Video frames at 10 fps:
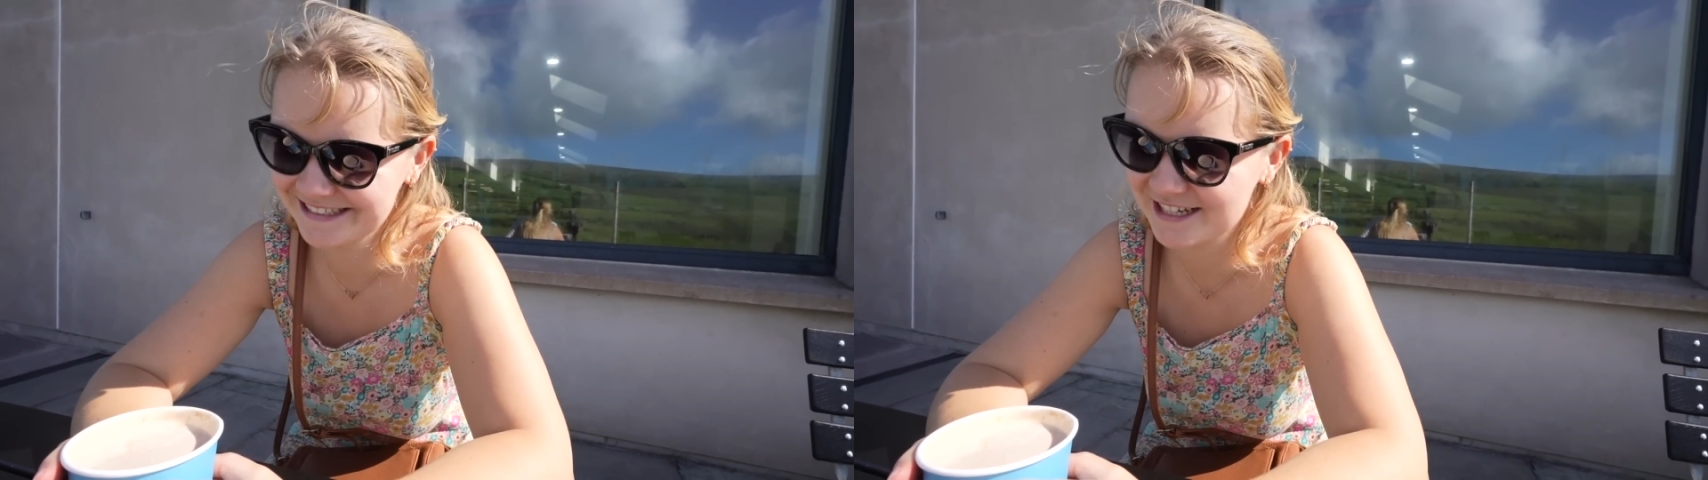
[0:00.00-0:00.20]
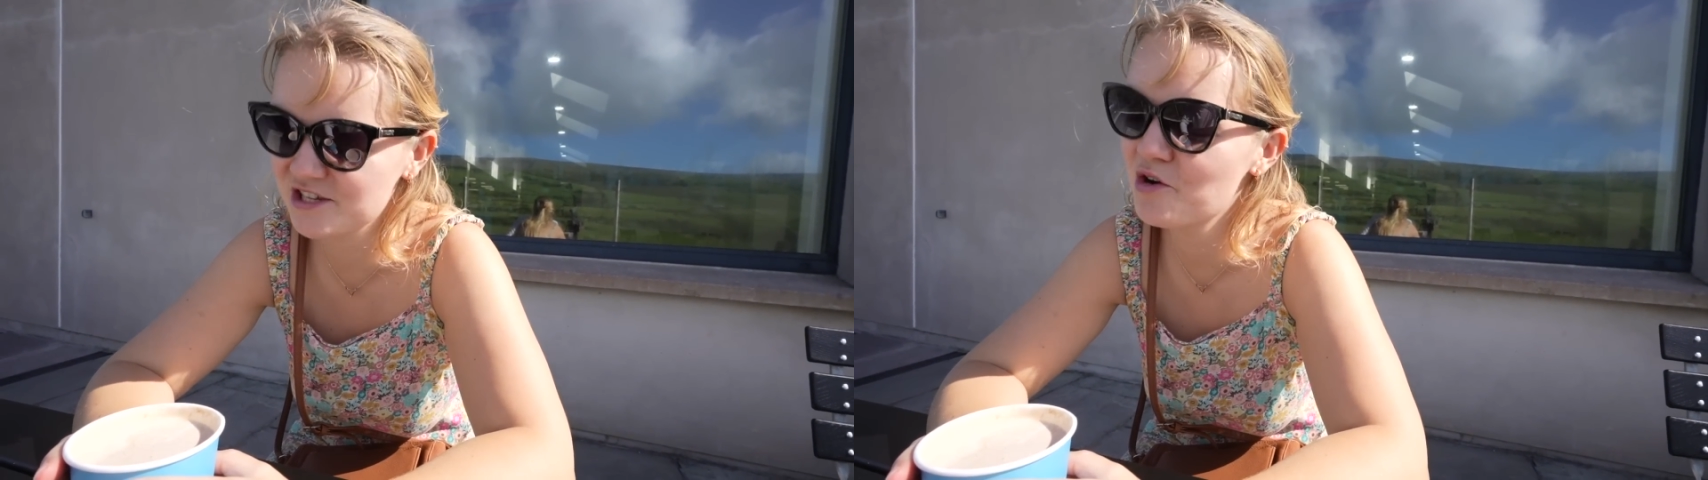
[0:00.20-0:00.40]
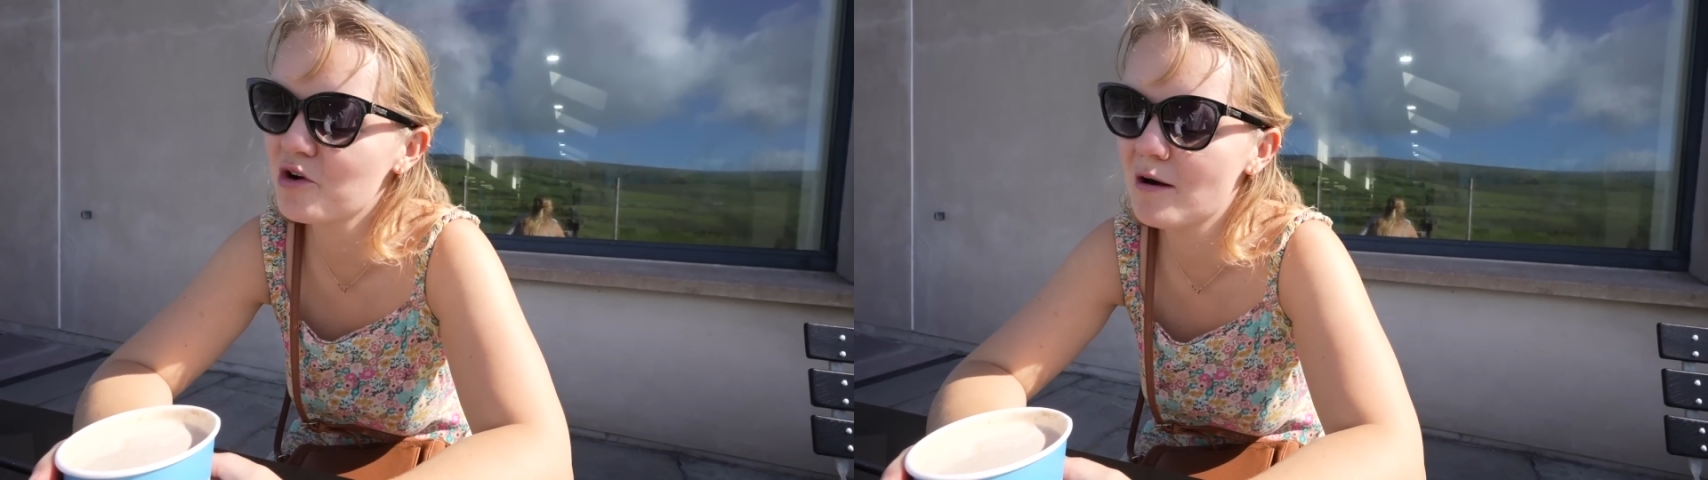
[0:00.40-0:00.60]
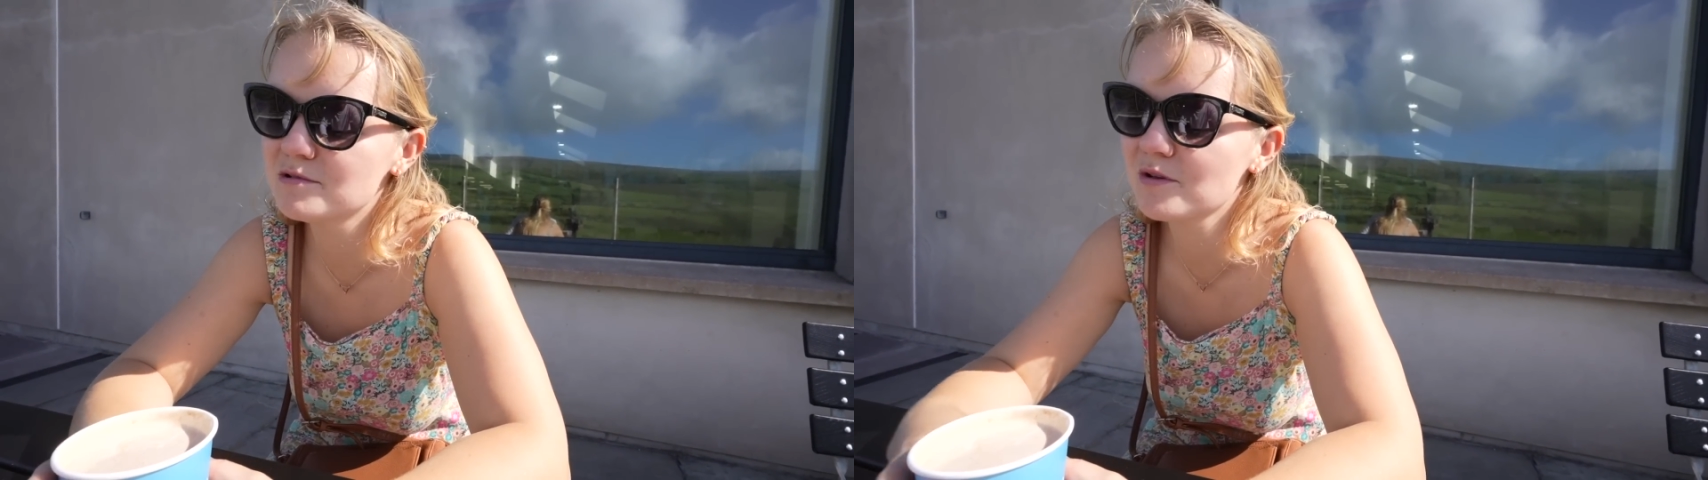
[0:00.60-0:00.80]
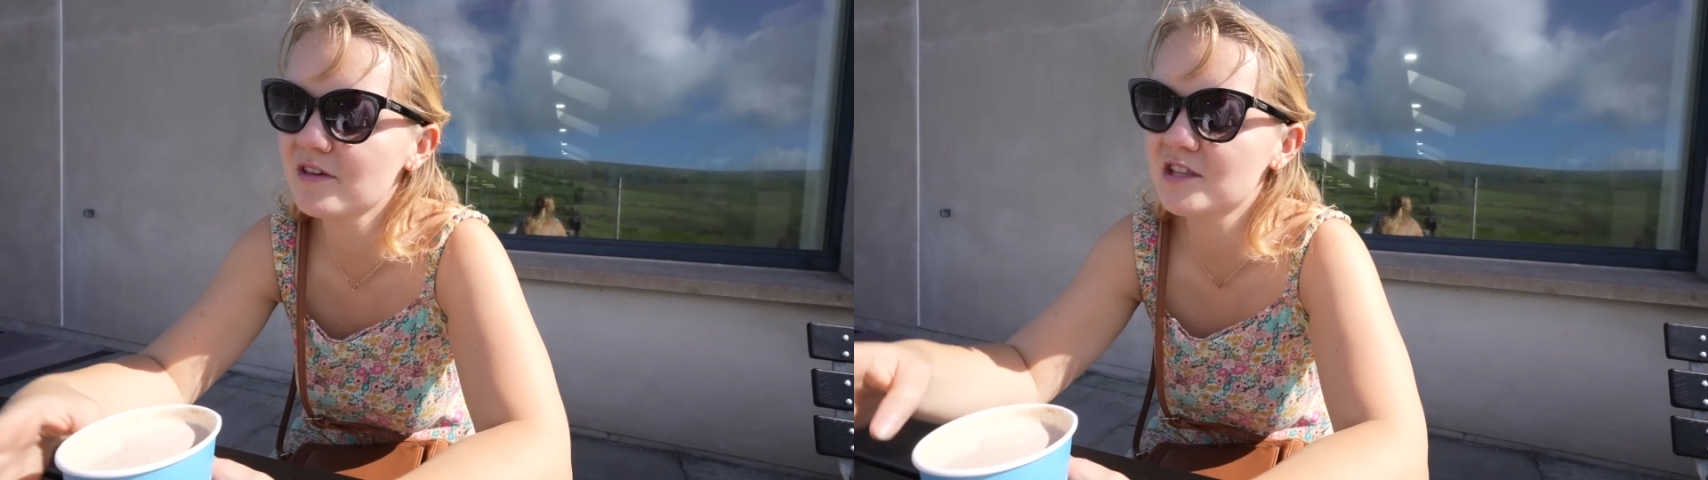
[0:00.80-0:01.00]
Because it all
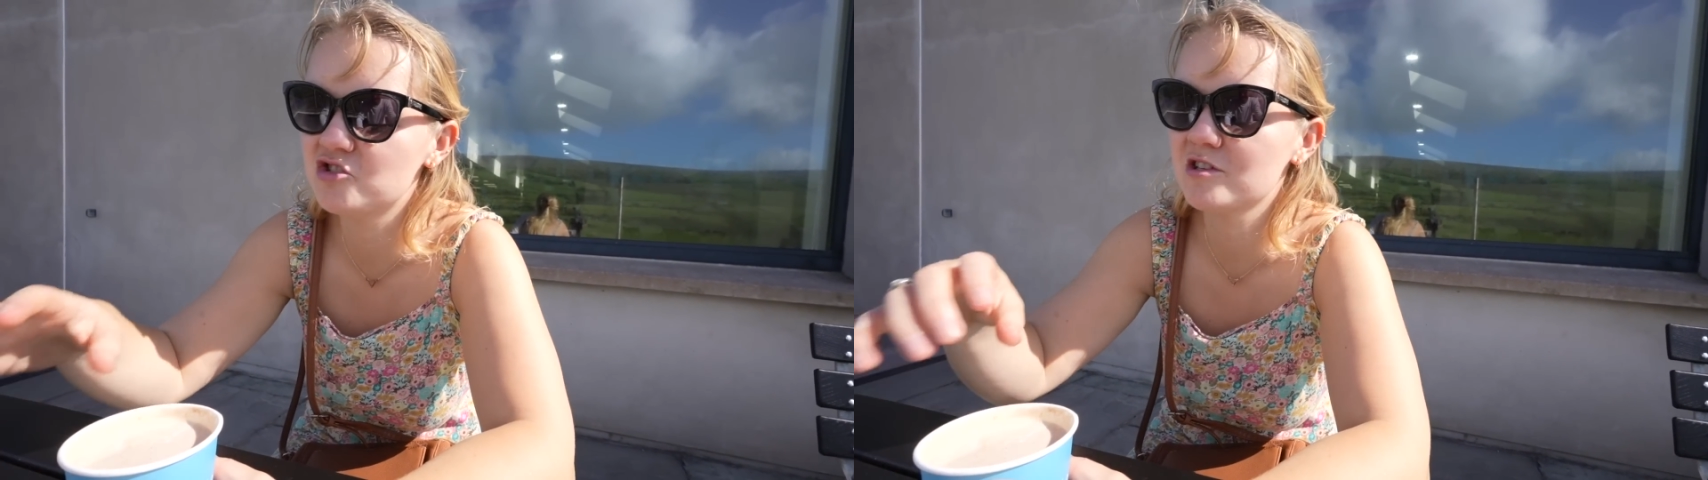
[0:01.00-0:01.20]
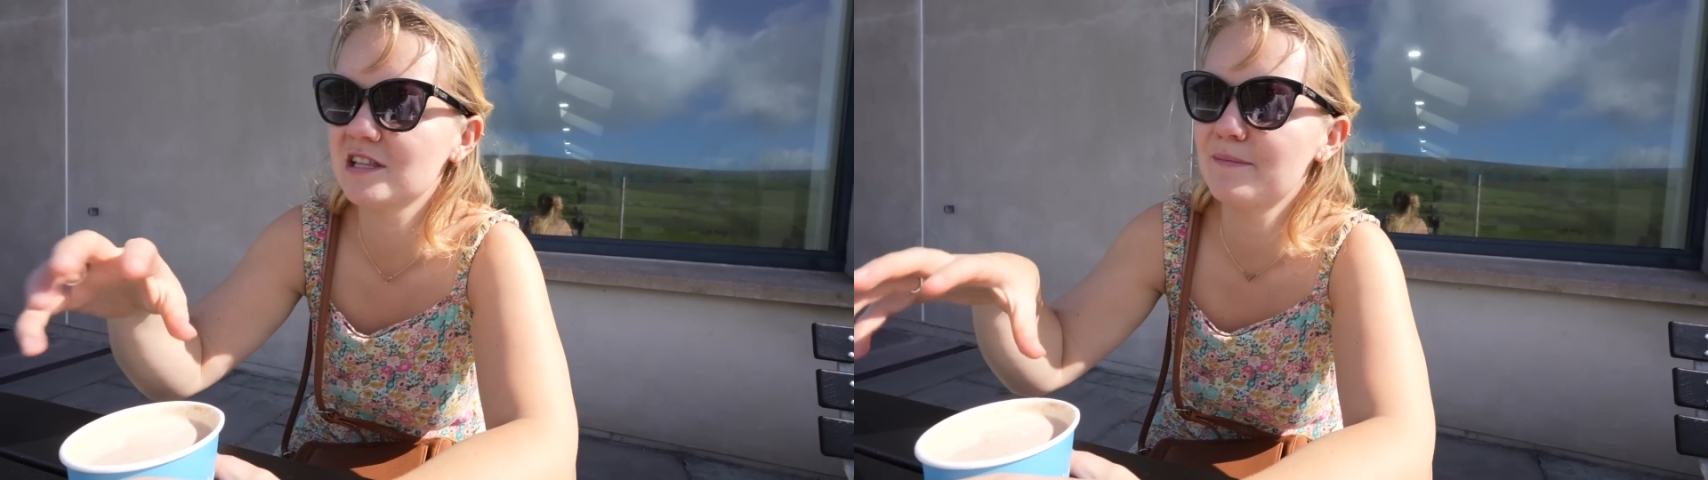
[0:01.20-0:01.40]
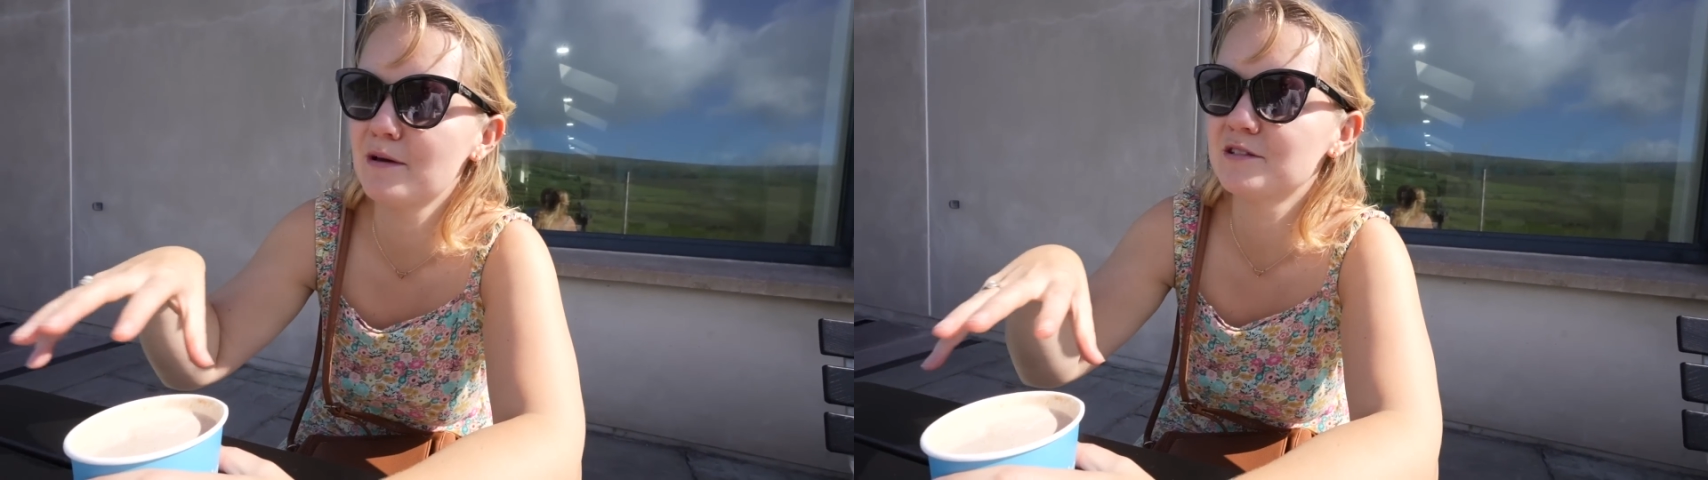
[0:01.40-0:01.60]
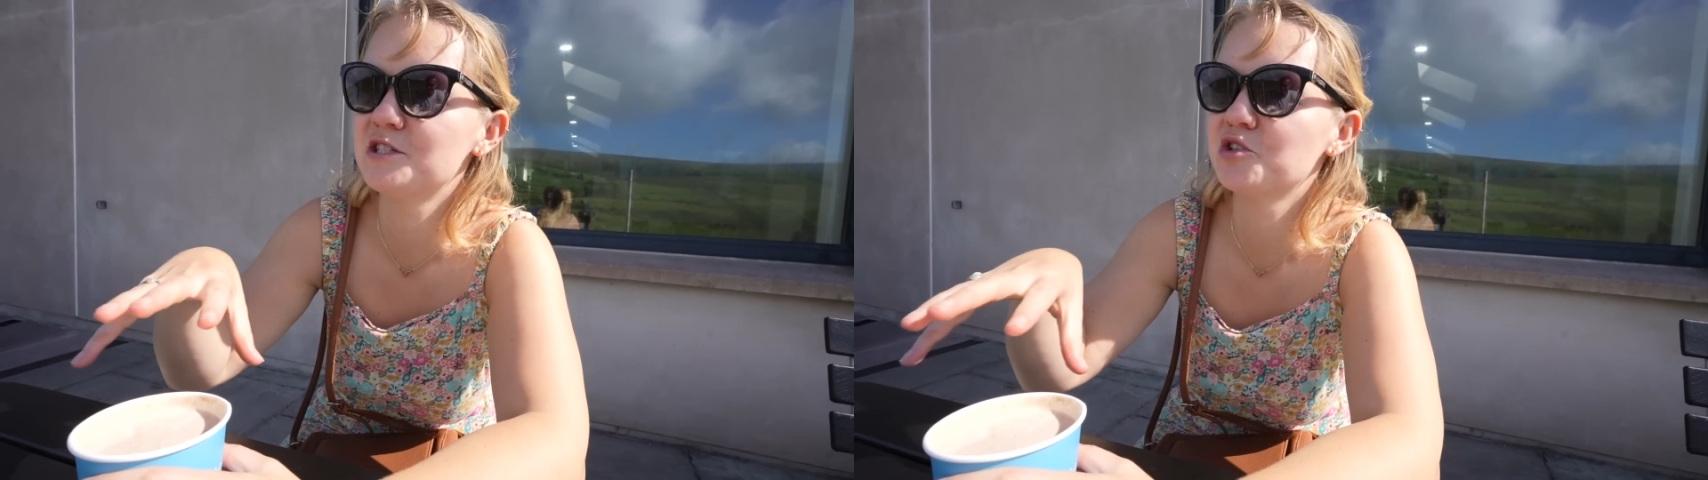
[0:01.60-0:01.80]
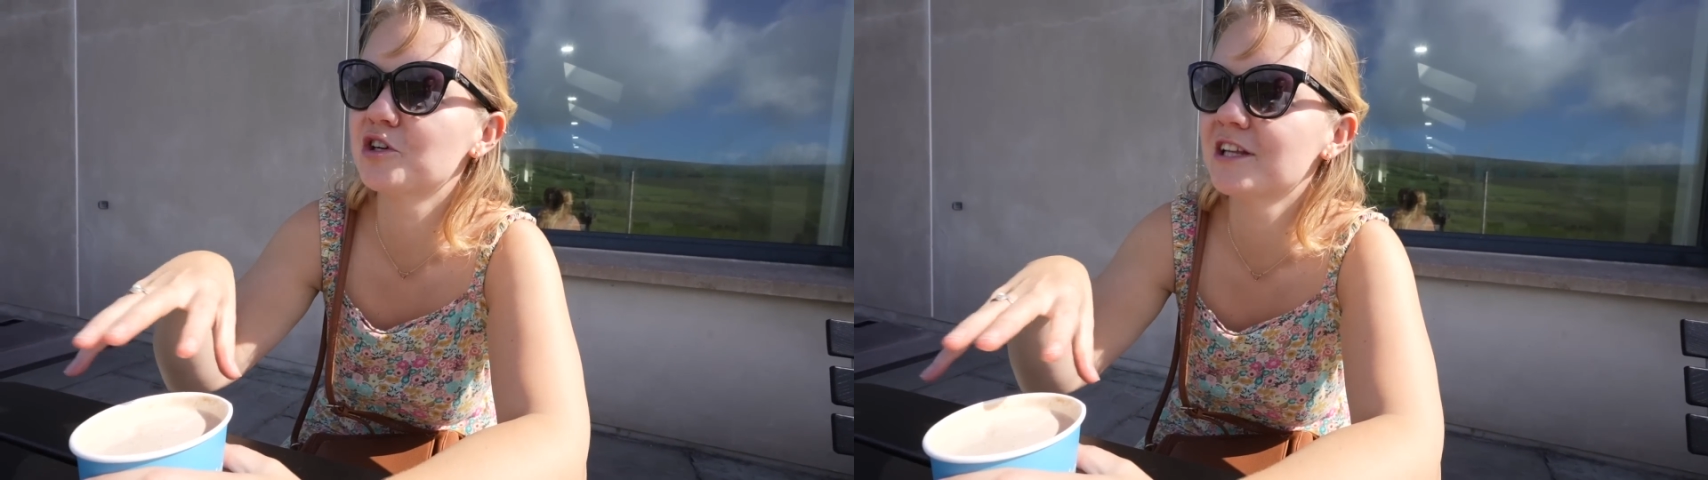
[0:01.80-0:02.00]
comes with like the drizzly
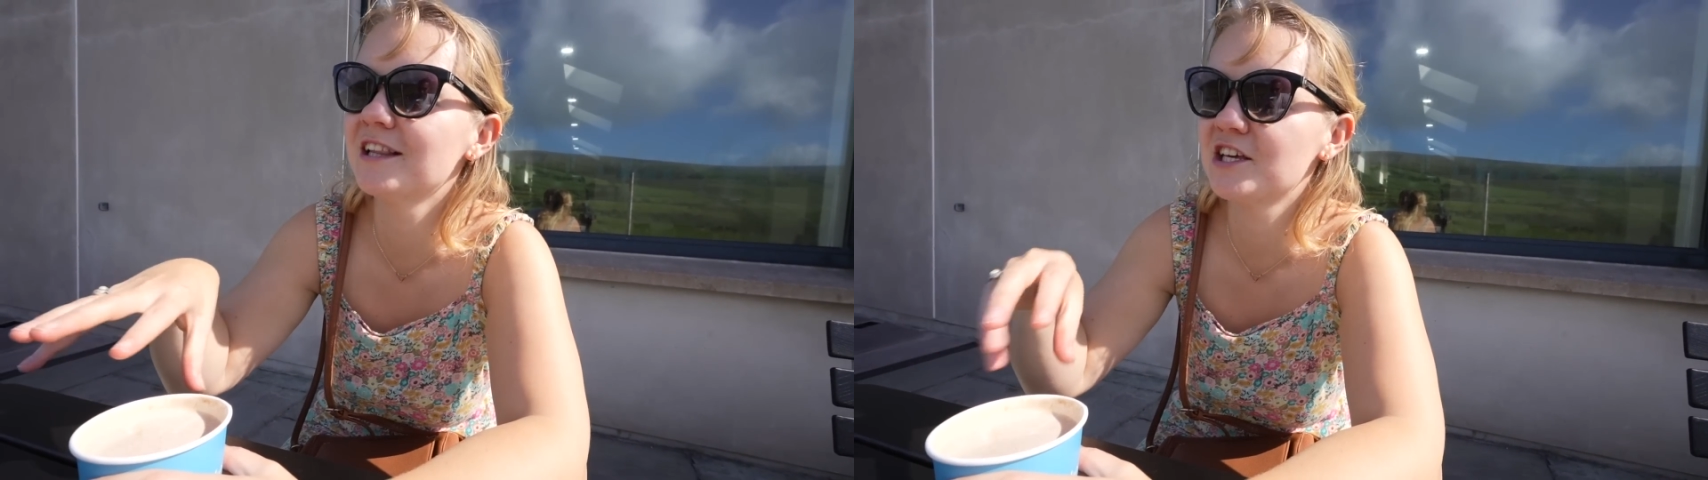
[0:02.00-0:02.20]
melted chocolate,